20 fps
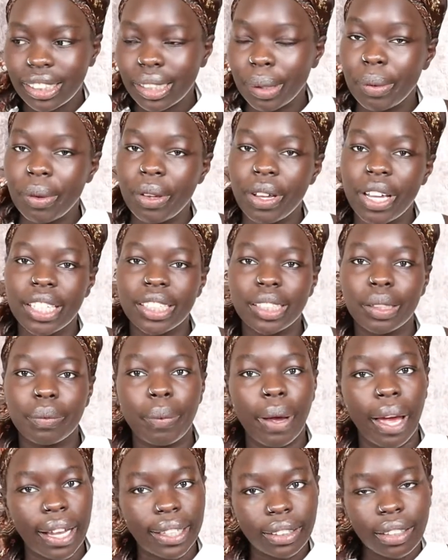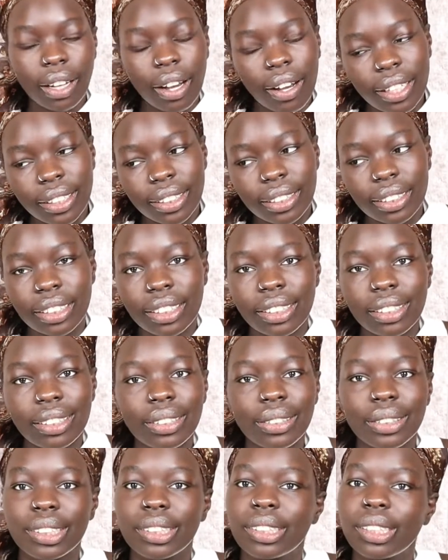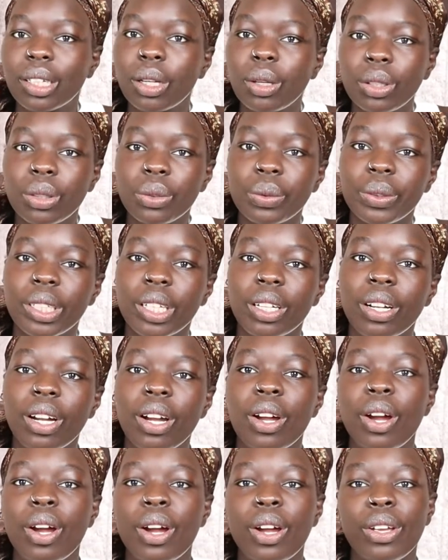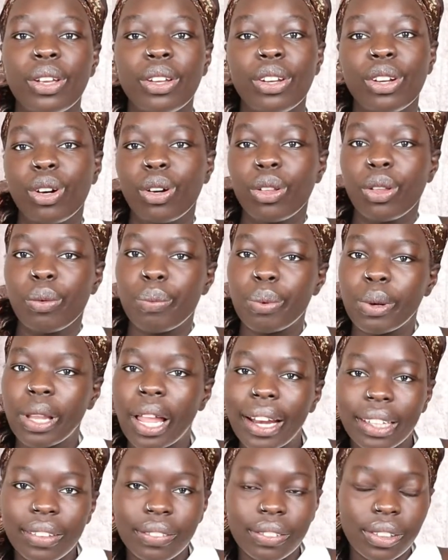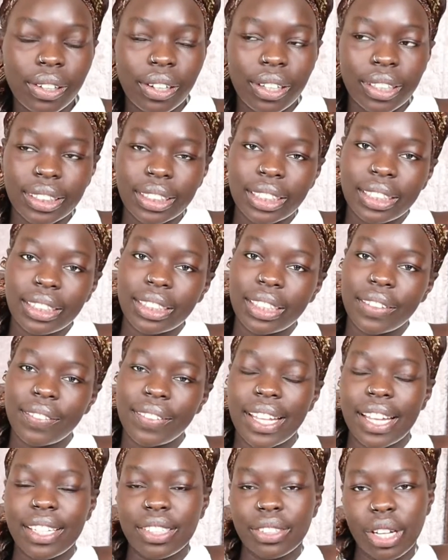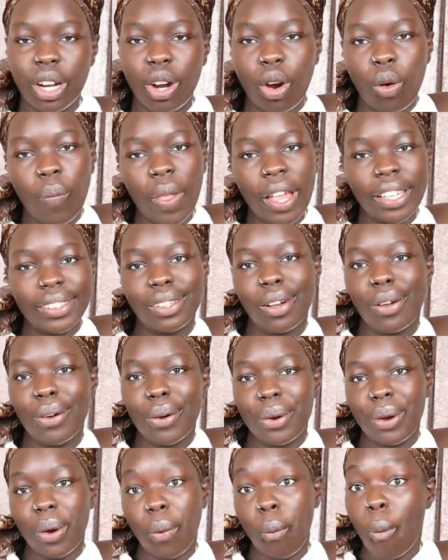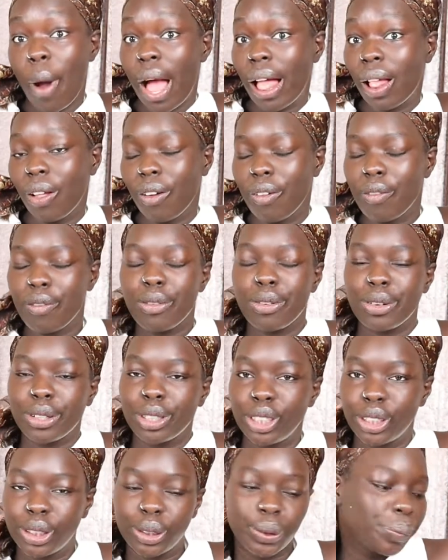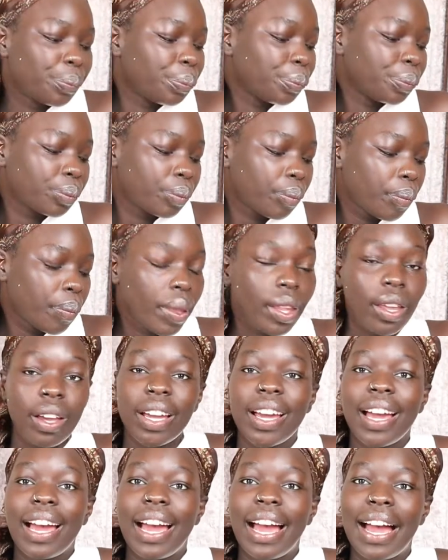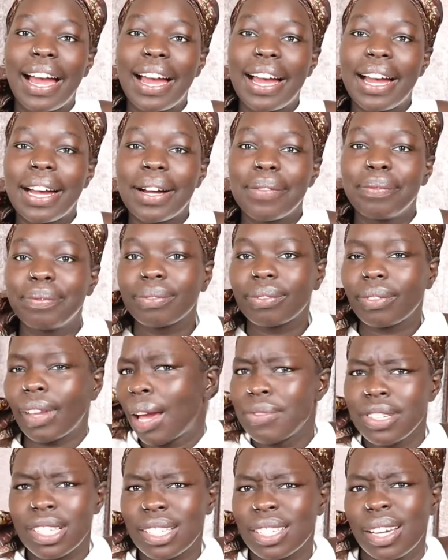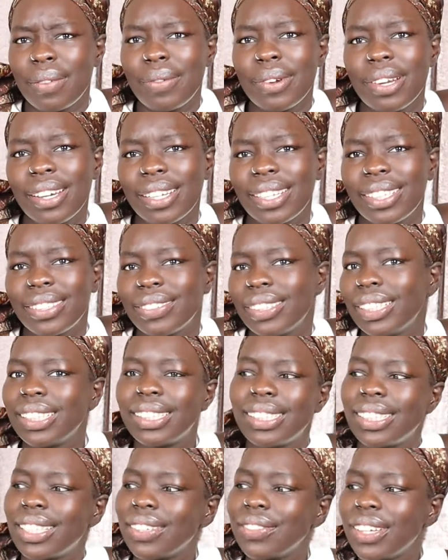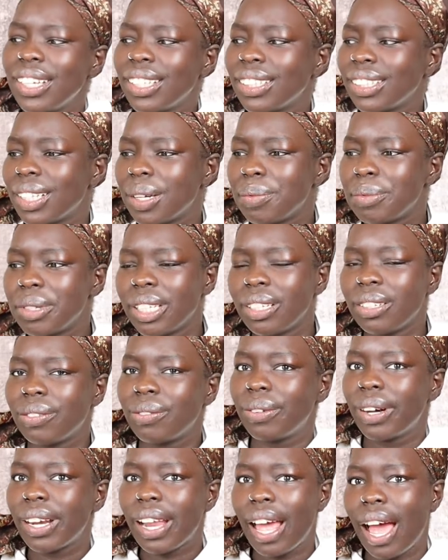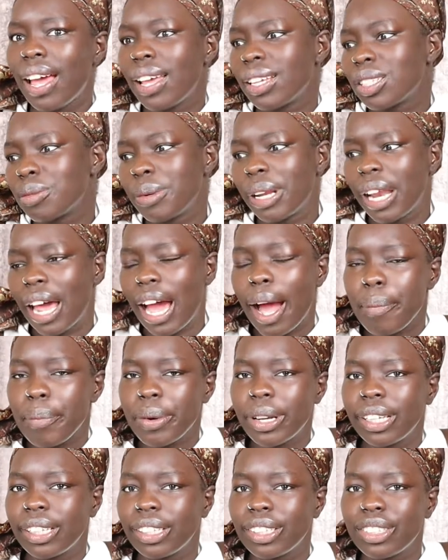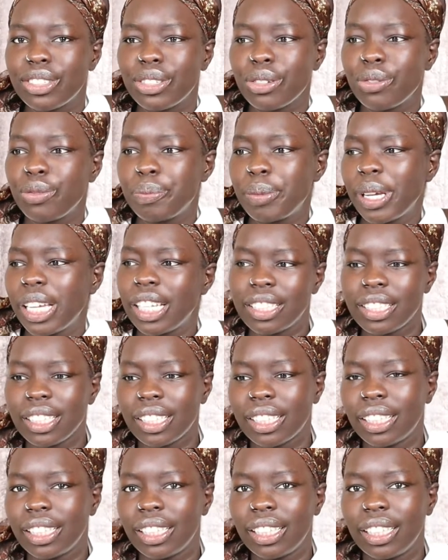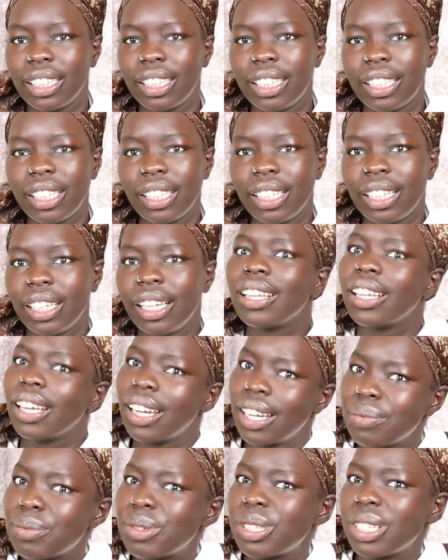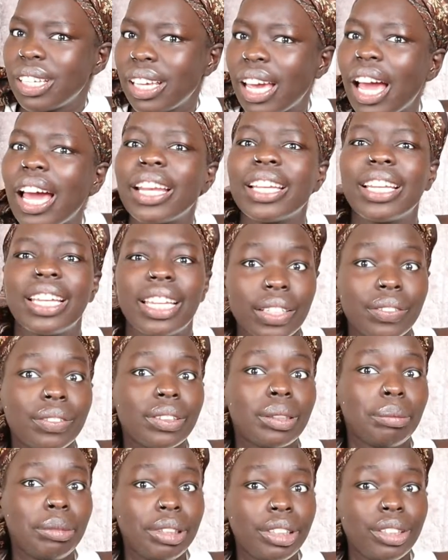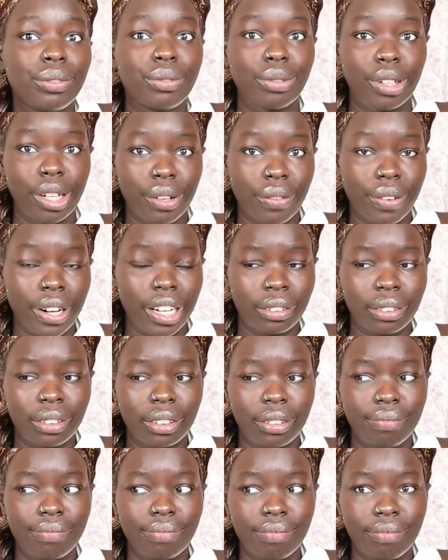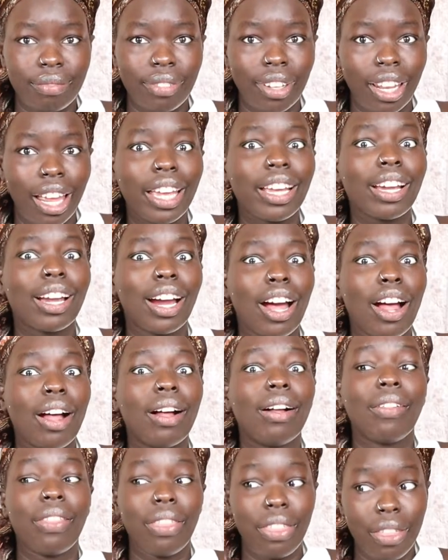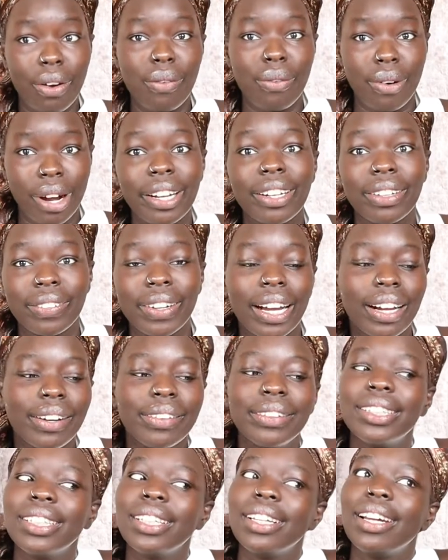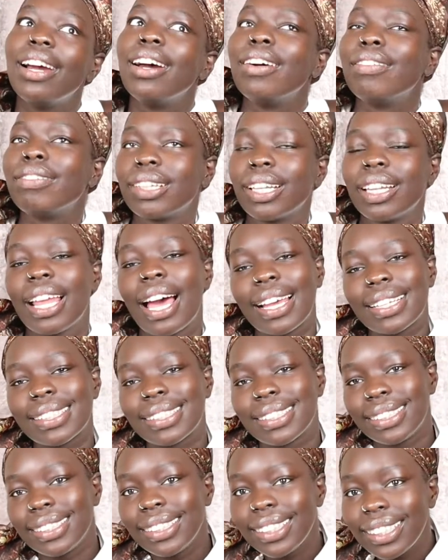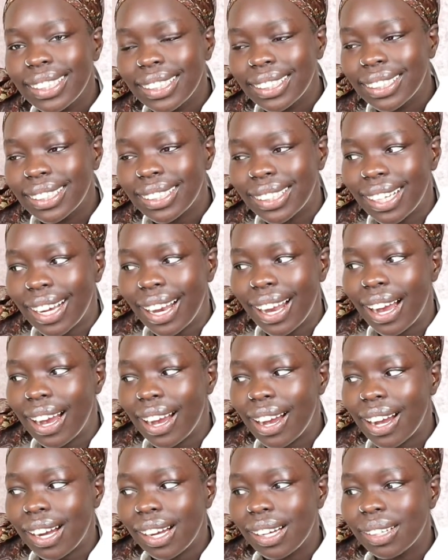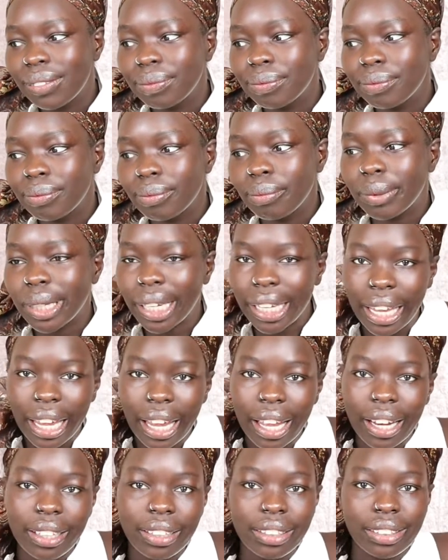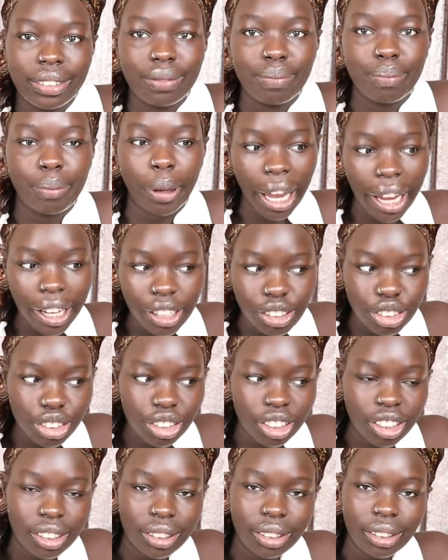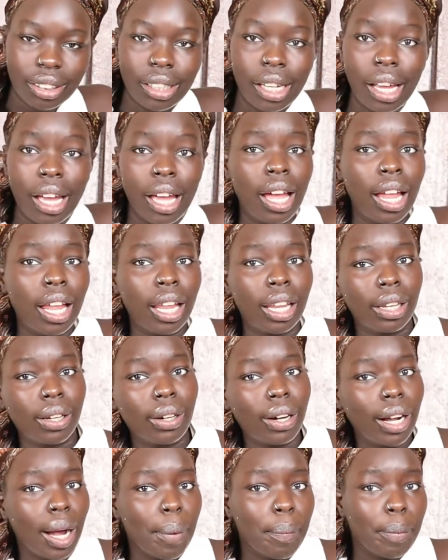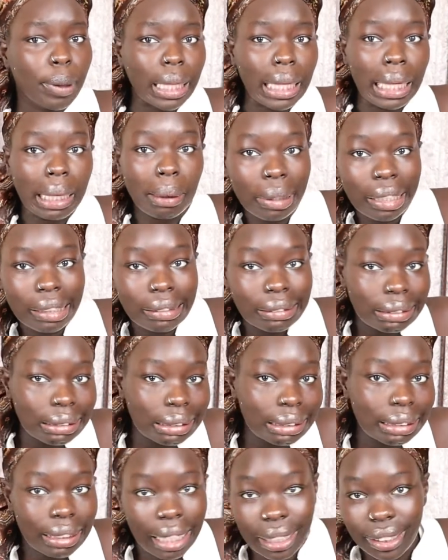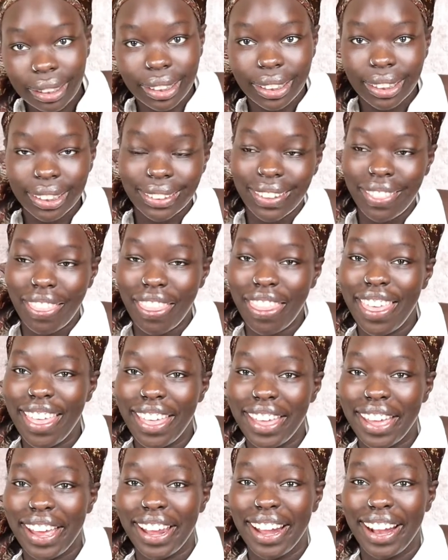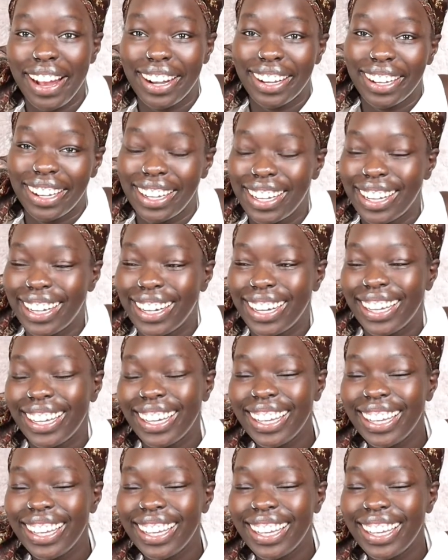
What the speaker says: some of you guys have passed OSCE, or still doing, the planning for OSCE and stuff like that. So I hope that's all going well for you. I'm just coming on here really to give you guys an update of what has been happening. So basically, the NMC had given me the runaround. The runaround for the last year. But again, patience, a little couple emails sent here and there.